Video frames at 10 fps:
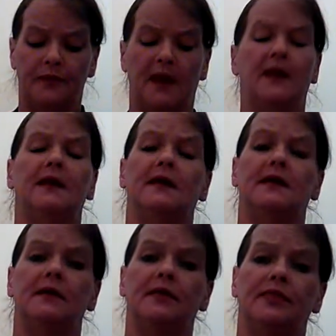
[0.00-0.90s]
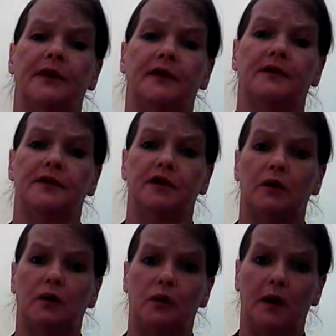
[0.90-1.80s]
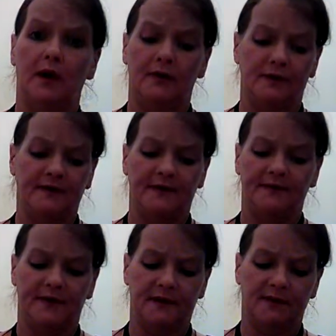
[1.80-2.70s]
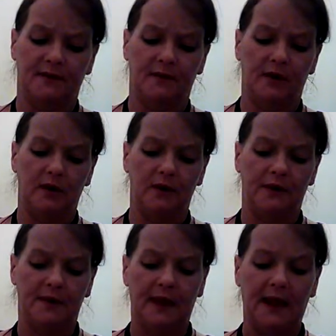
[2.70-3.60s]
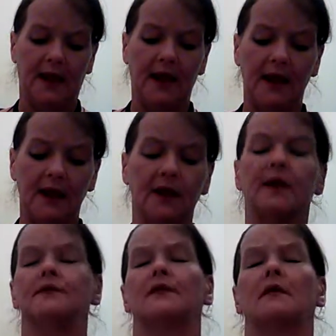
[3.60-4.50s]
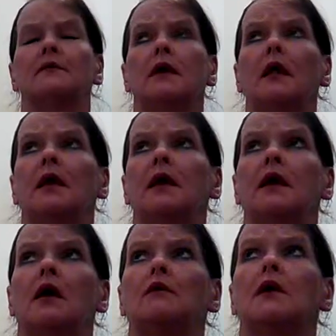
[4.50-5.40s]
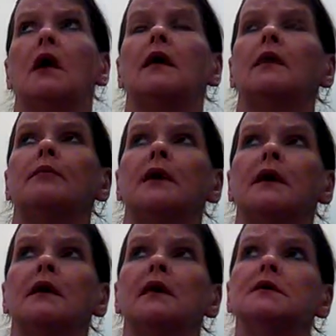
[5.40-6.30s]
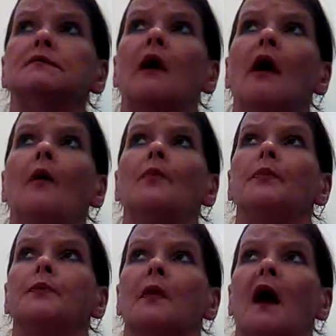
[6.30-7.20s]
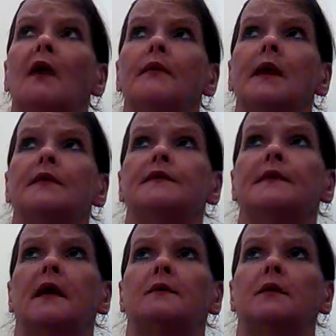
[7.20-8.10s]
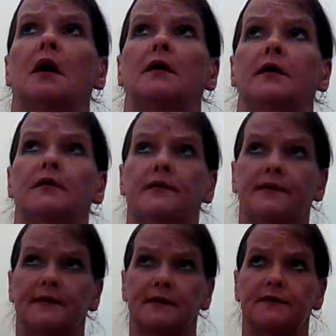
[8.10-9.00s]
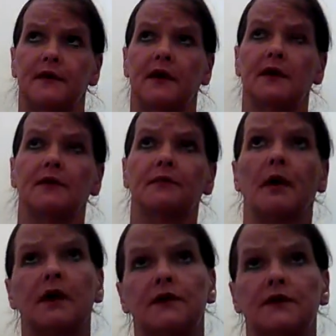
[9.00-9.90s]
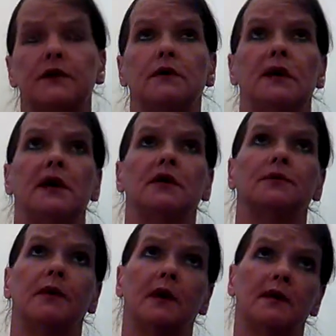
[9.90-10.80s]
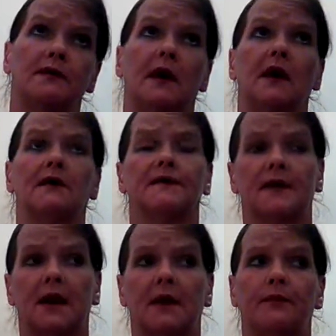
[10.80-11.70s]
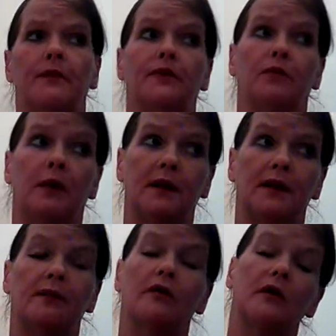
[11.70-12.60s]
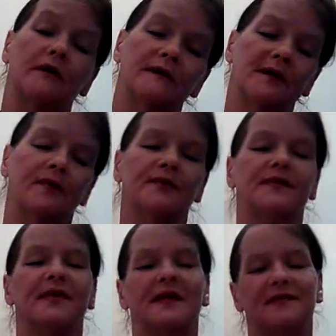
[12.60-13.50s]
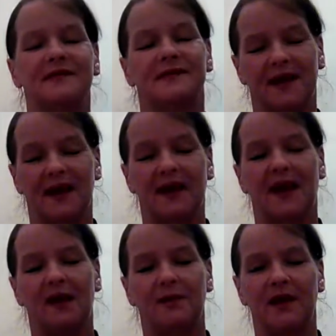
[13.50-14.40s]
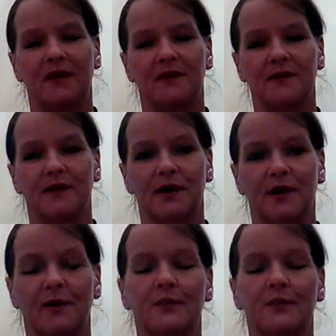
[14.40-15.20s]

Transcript: anything to do with substance abuse. And it's really ironic because I've had the same doctor for 6 years, minus 2 years because I got set up with one of the programs that the state had me go to,